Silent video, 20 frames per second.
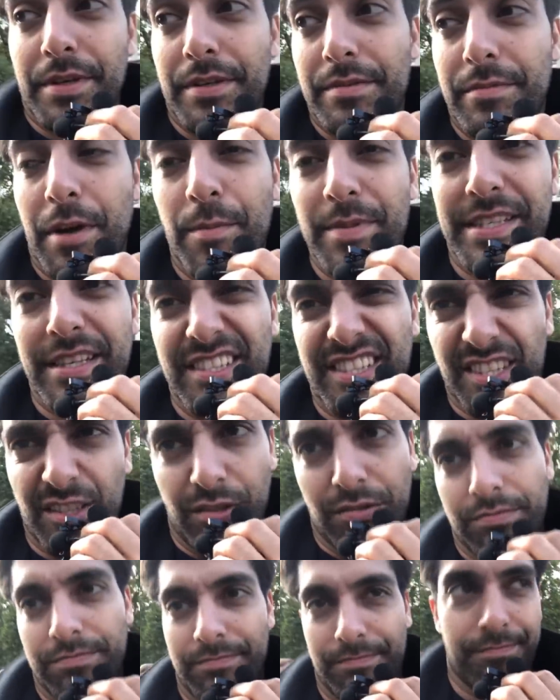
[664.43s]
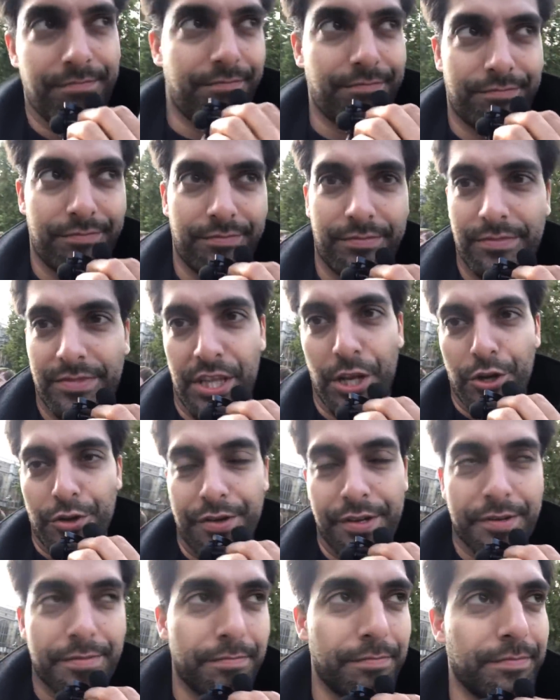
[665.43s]
but obviously still
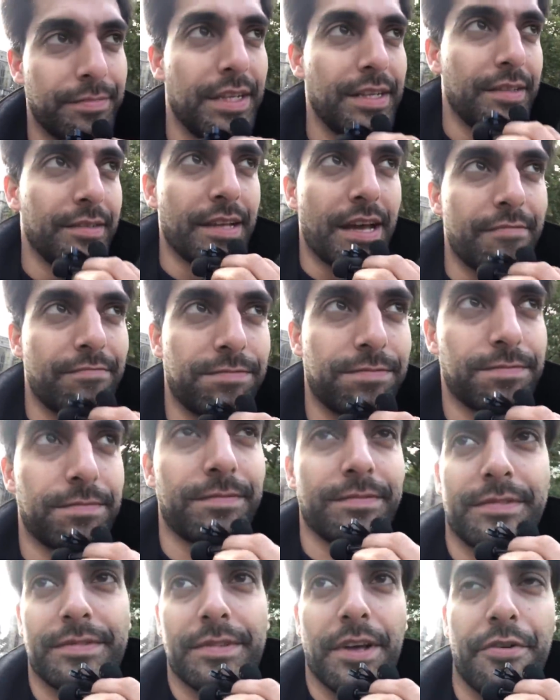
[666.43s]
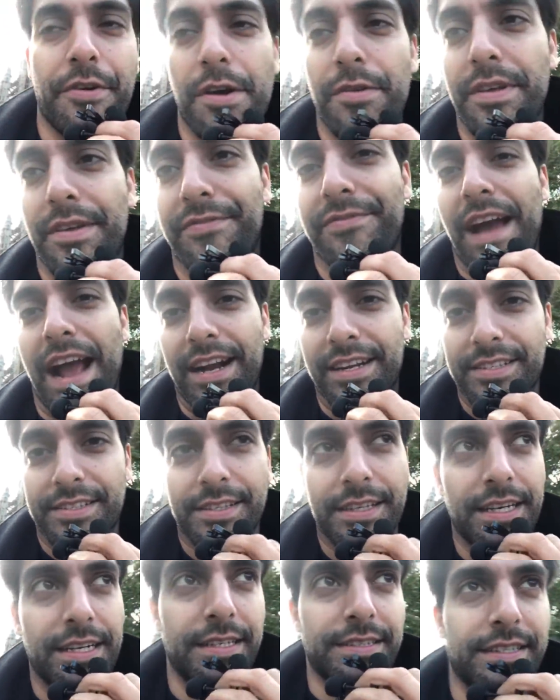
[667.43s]
deluded. Don't know the facts.
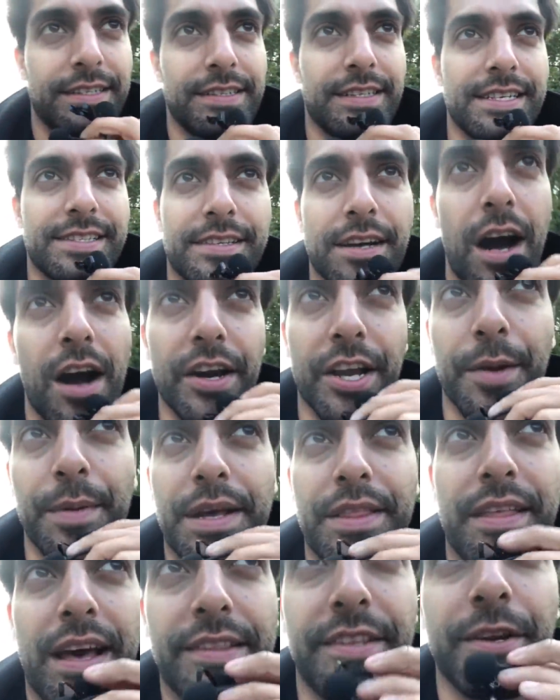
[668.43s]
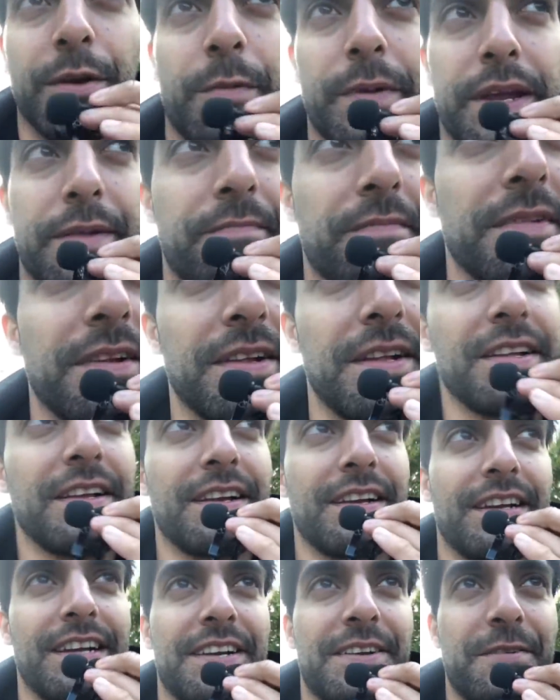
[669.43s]
This argument that we
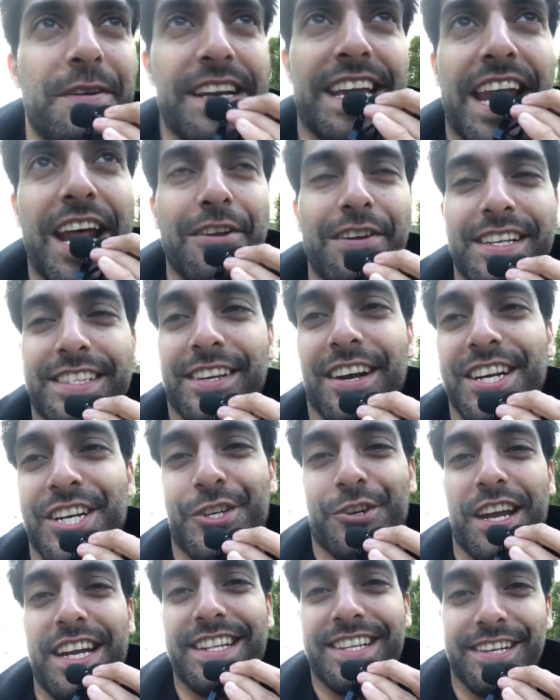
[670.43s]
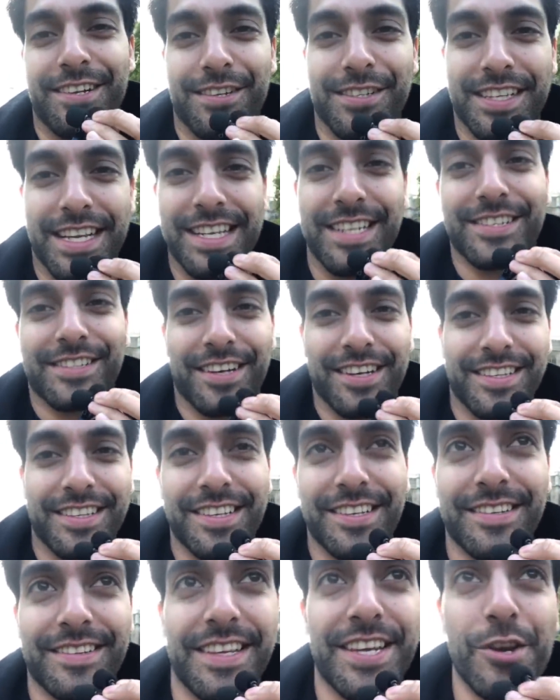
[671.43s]
can only sign trade deals inside
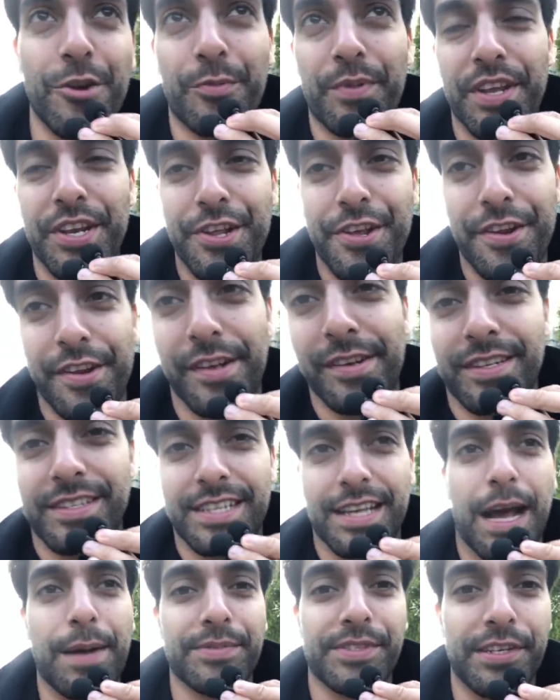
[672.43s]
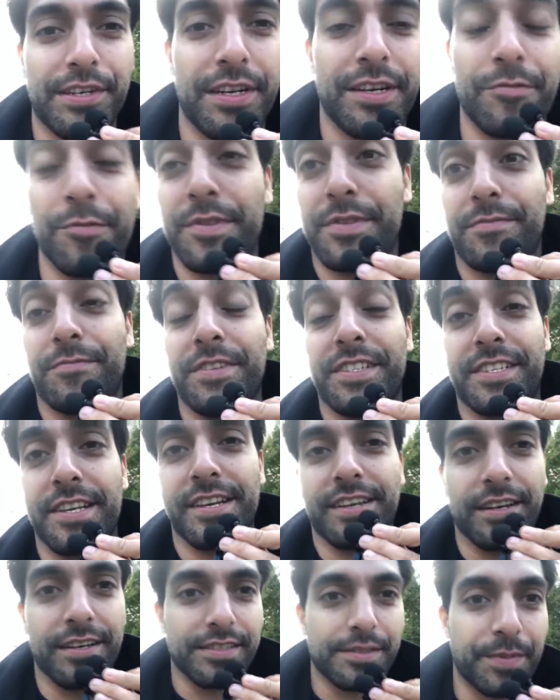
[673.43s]
the European Union is absolutely
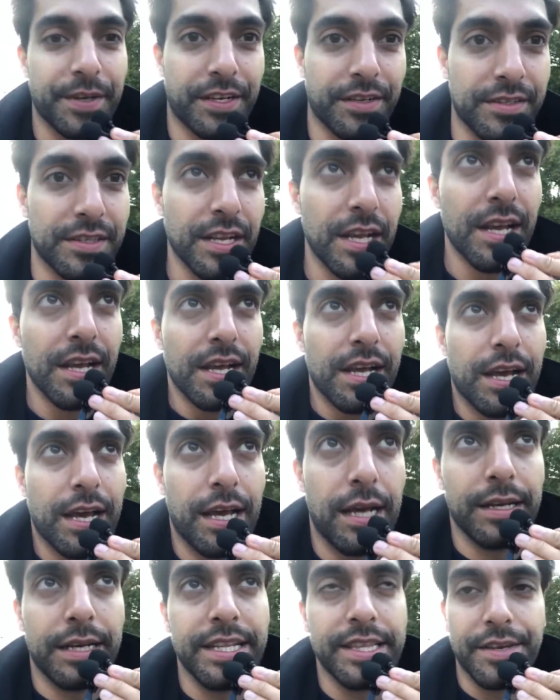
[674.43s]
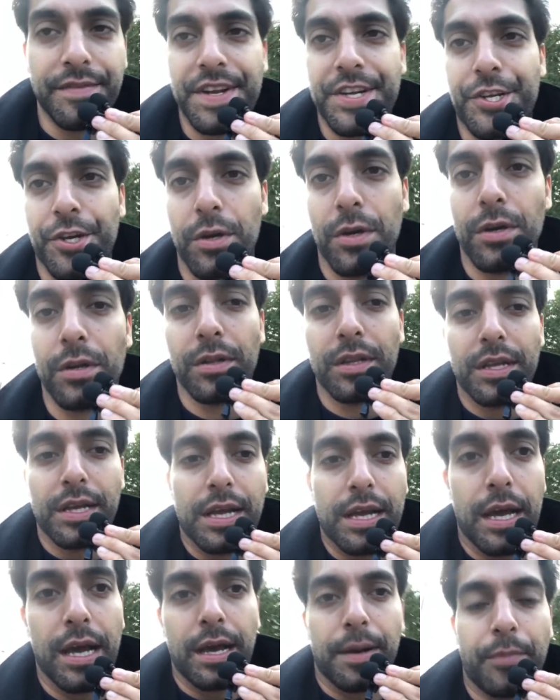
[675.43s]
ridiculous, because individual
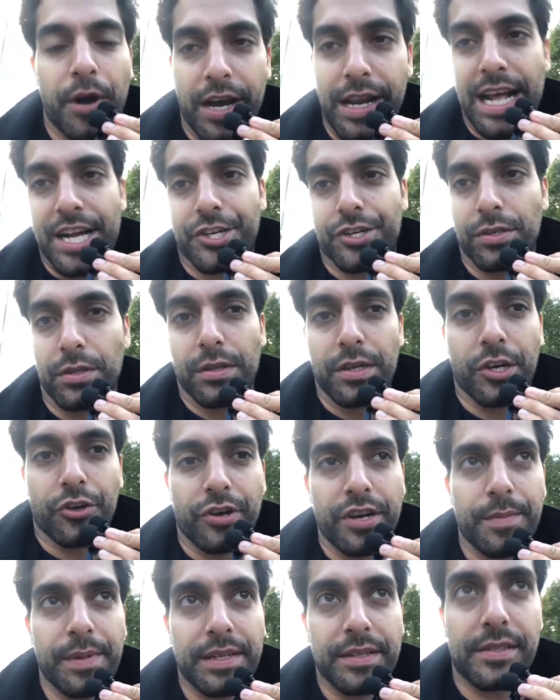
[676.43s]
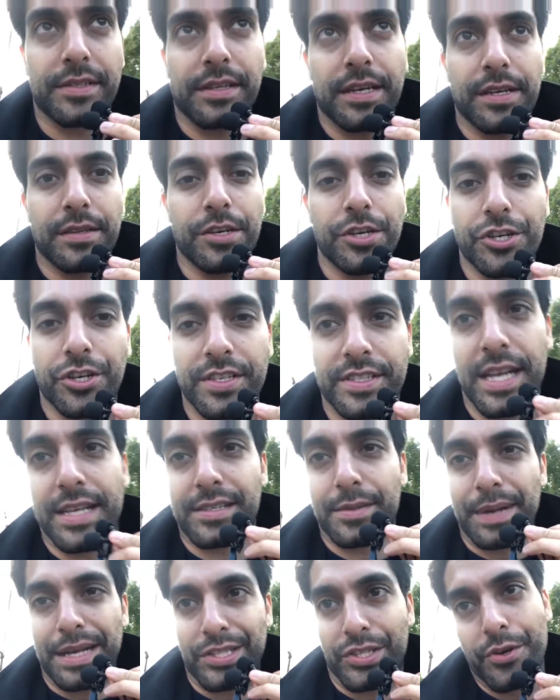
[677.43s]
bilateral agreements usually takes
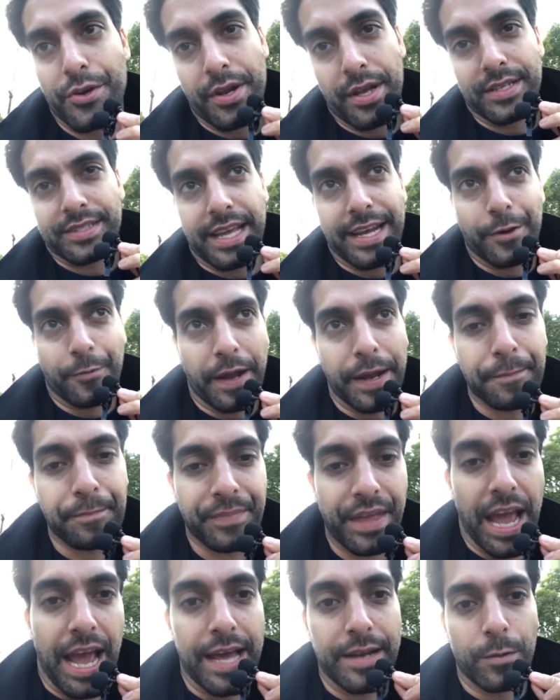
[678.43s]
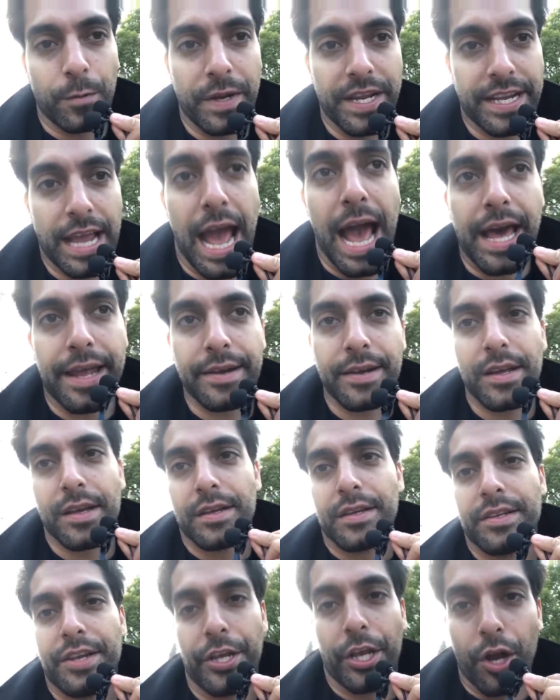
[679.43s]
about 2 years anyway, and we can
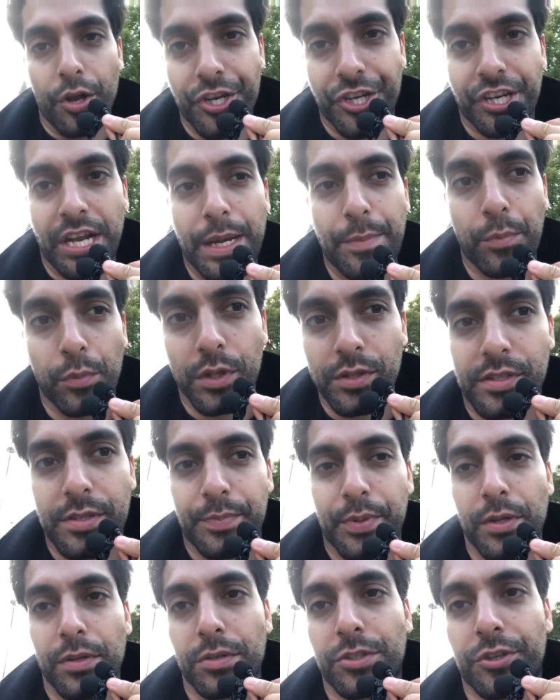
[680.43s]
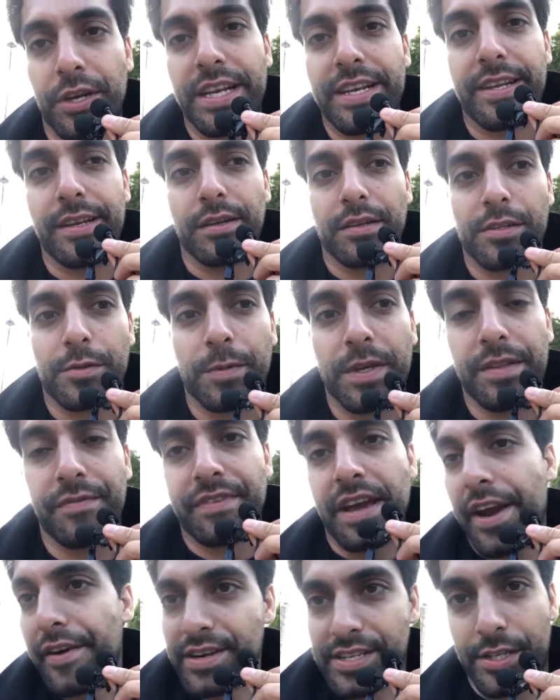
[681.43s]
negotiate multiple trade deals with
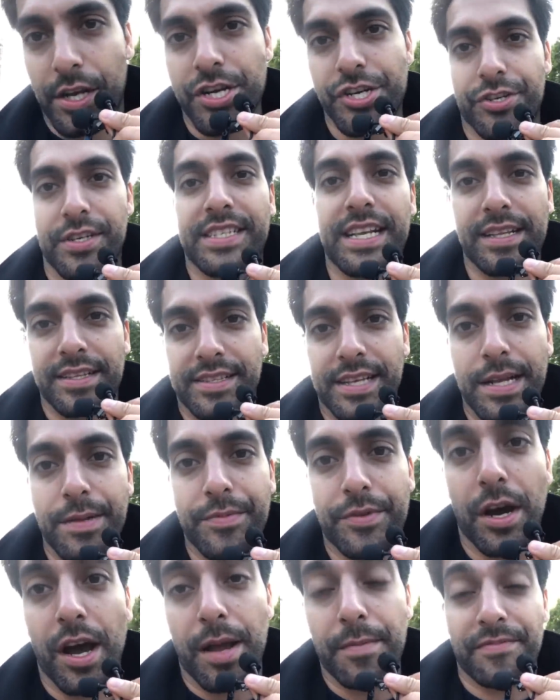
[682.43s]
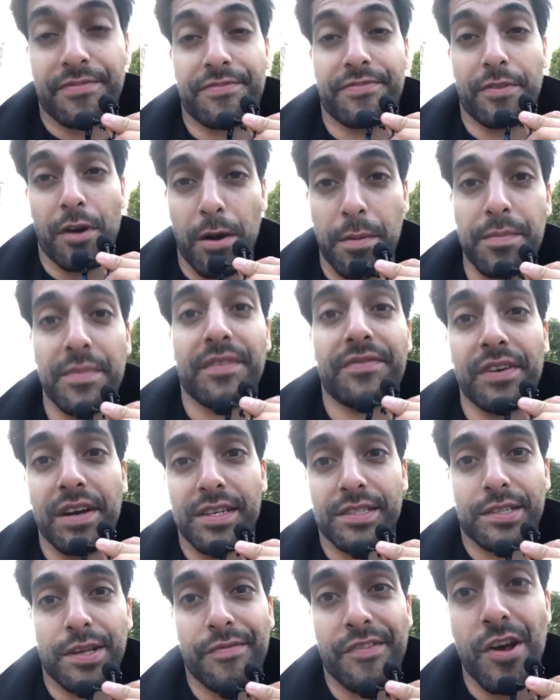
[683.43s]
various countries at the same time from the
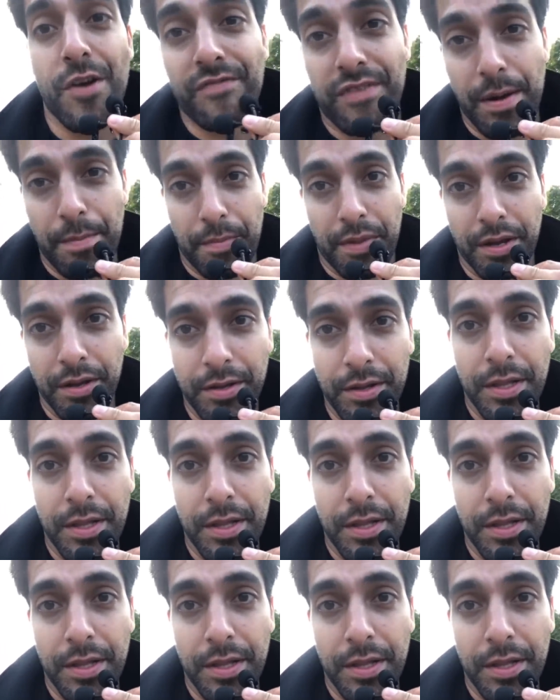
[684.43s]
1st of November.